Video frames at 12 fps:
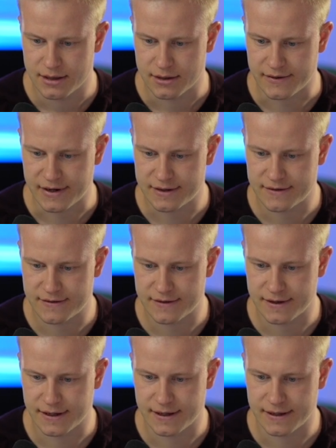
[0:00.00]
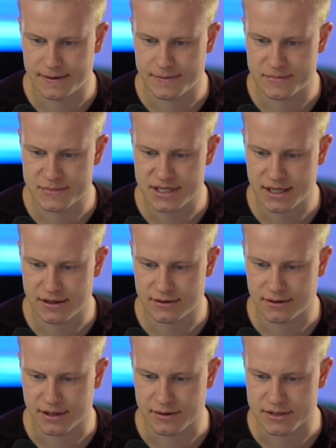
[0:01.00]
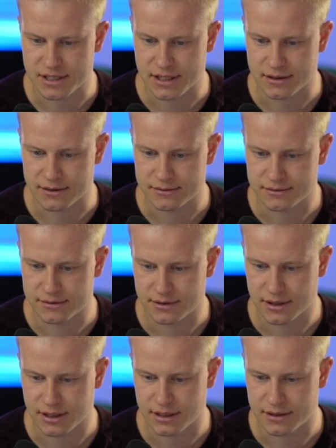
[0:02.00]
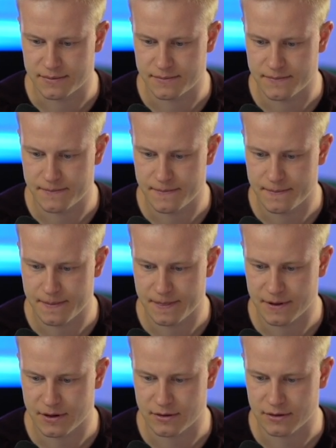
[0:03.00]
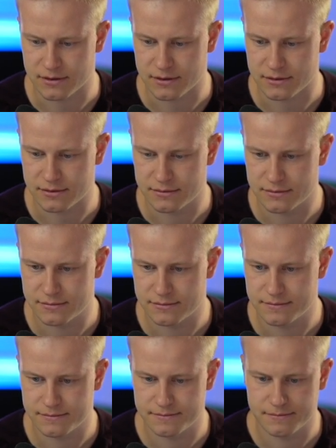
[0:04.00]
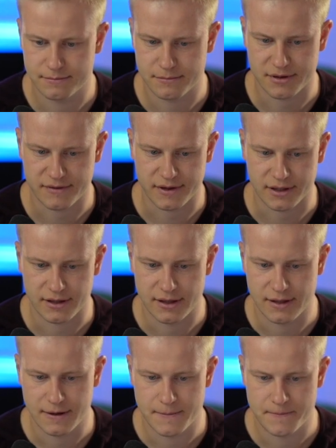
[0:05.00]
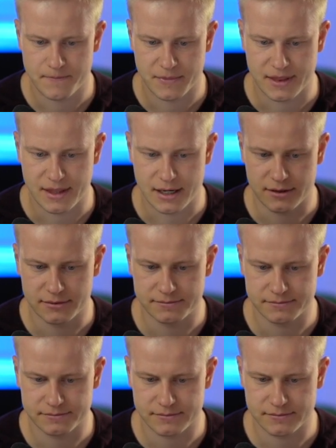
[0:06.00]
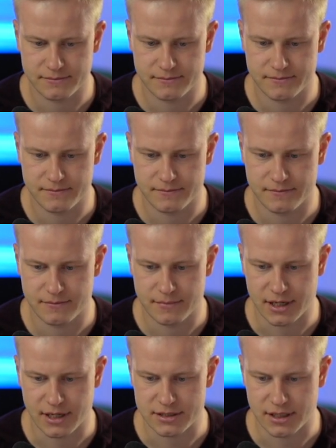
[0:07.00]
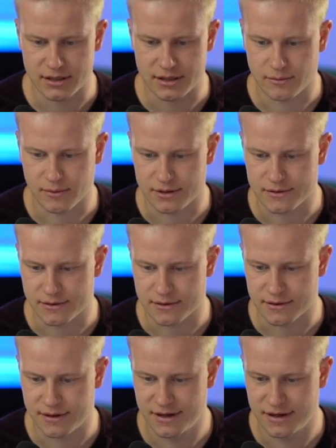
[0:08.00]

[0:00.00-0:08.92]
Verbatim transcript: All right, um, shadow, oh, that was shadow. Okay, corner, perfect. Now Actually, I don't want to.